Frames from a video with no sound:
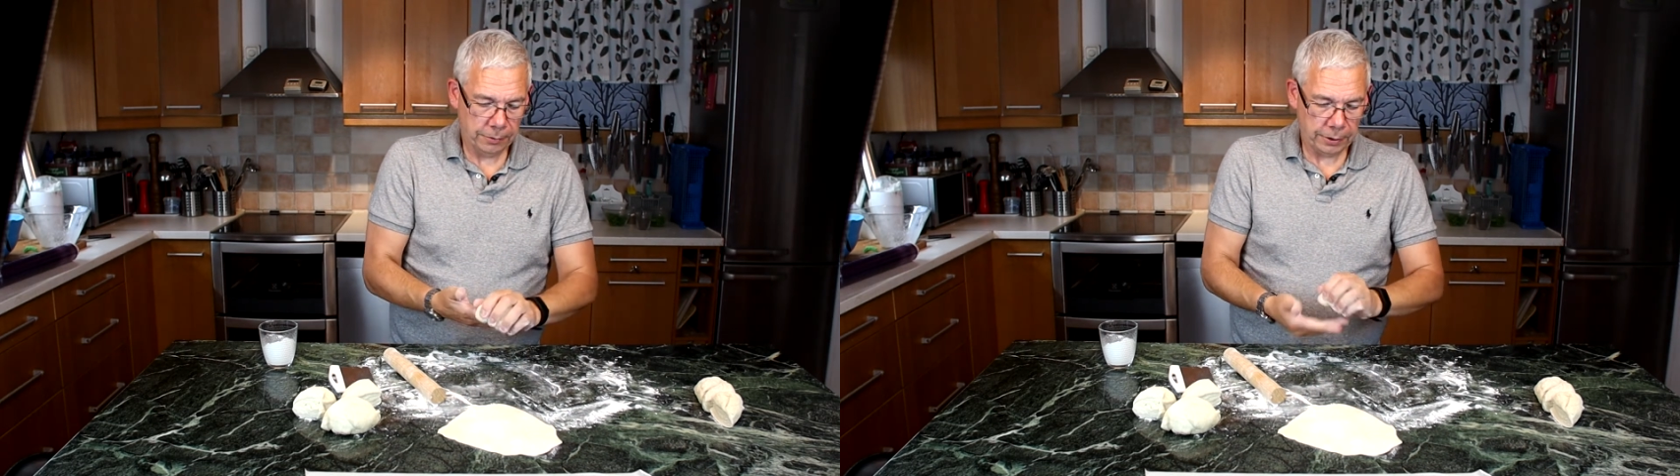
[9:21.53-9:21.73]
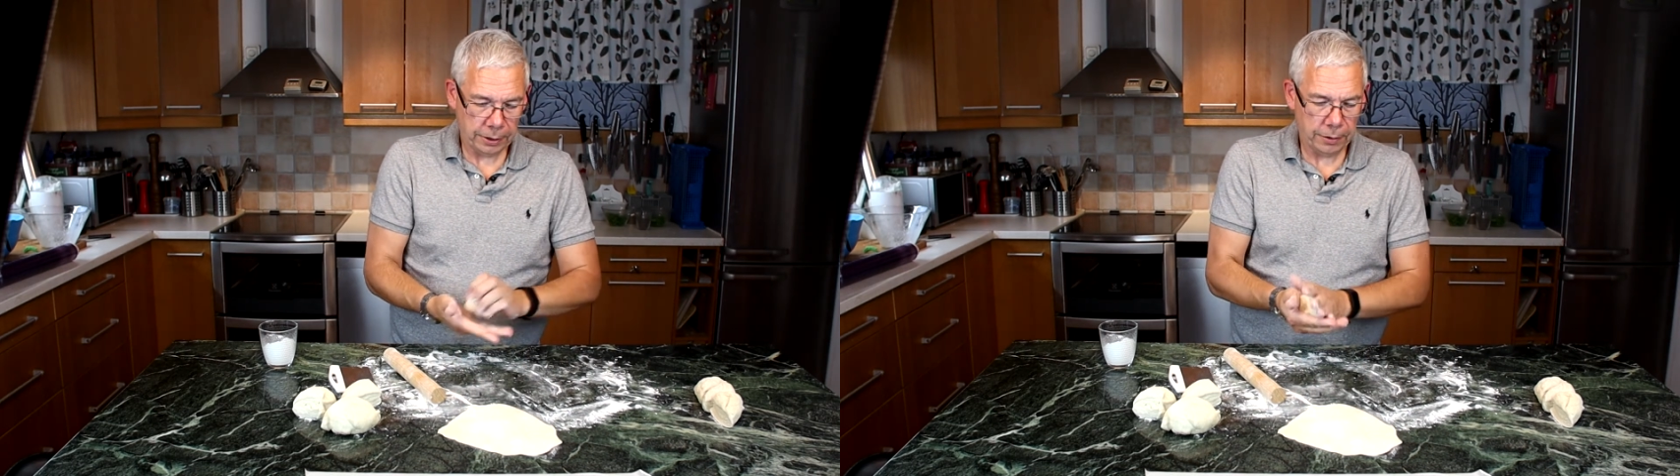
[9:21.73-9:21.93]

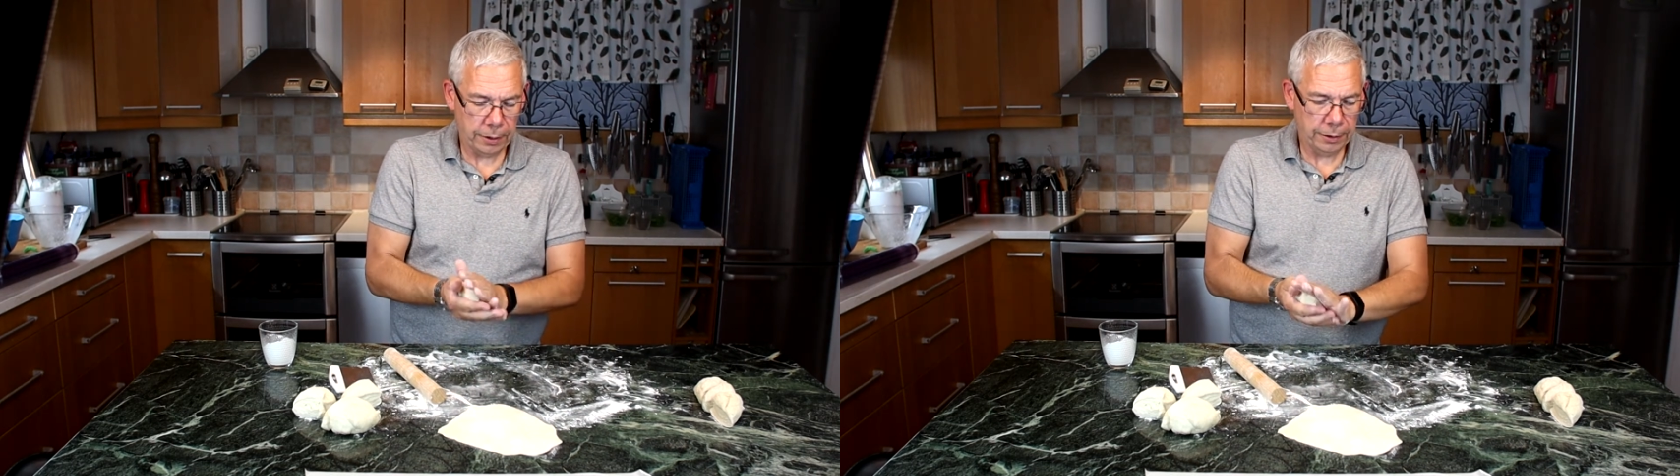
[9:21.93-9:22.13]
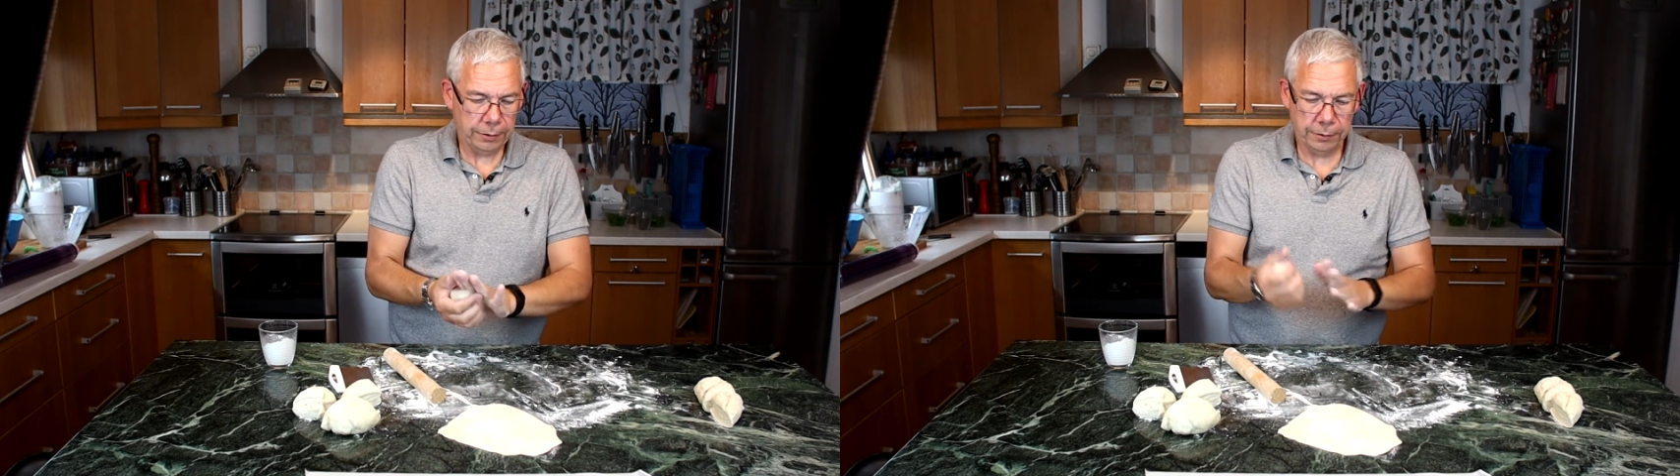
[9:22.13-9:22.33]
Take that
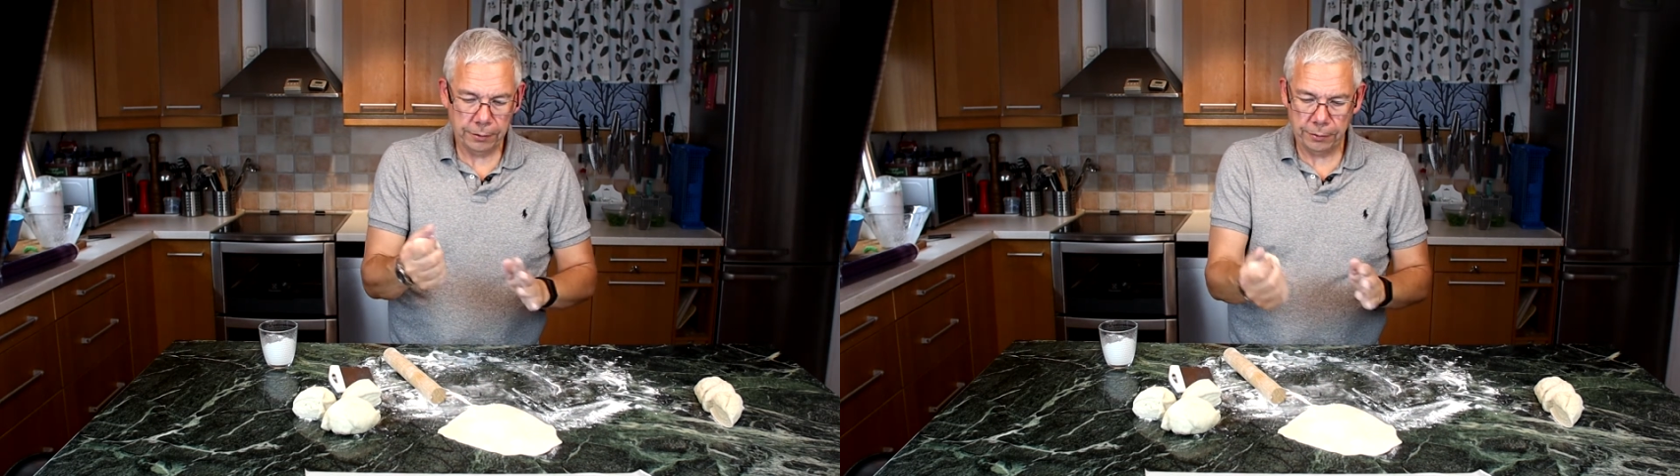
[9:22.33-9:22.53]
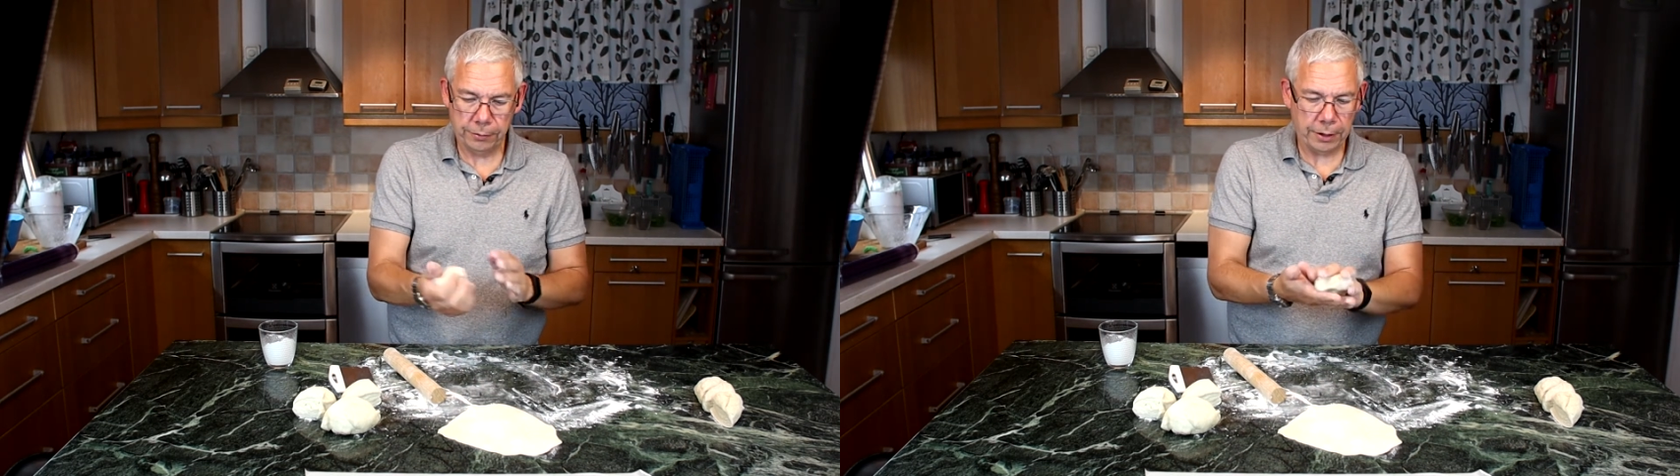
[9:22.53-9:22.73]
on,
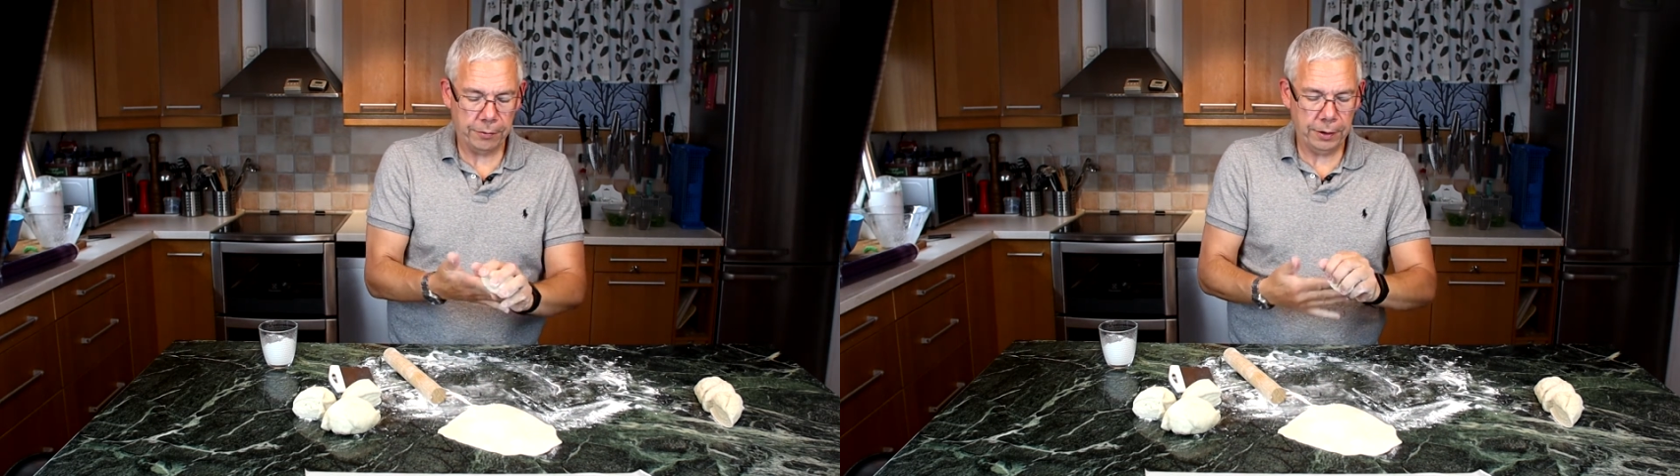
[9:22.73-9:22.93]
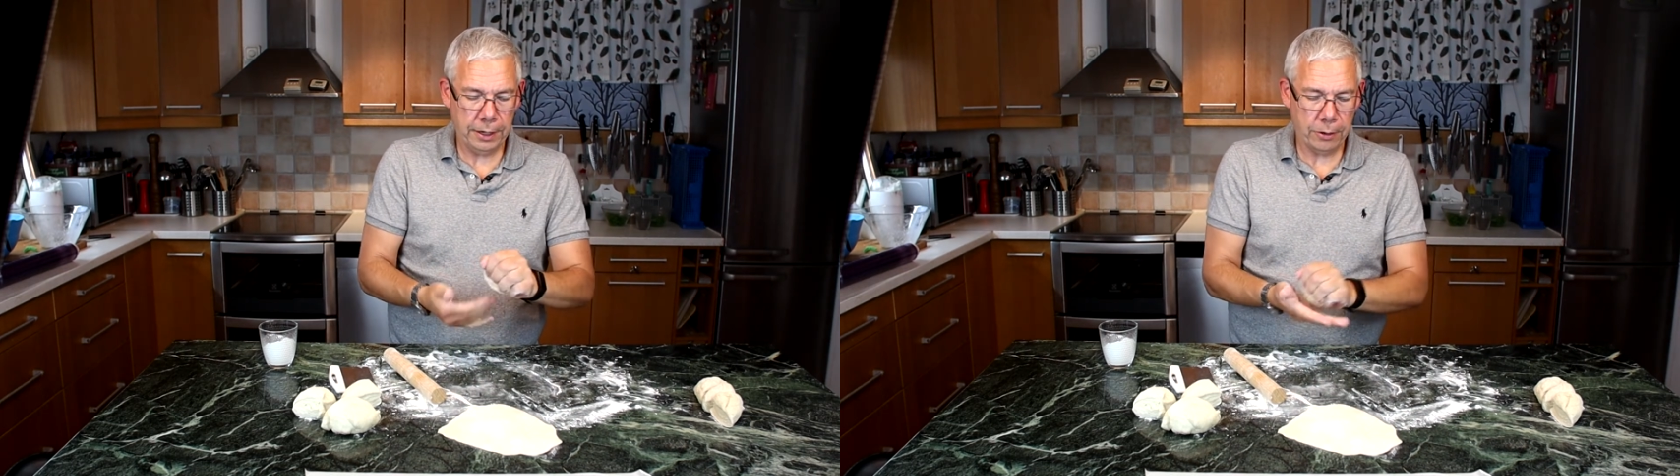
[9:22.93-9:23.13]
if you can feel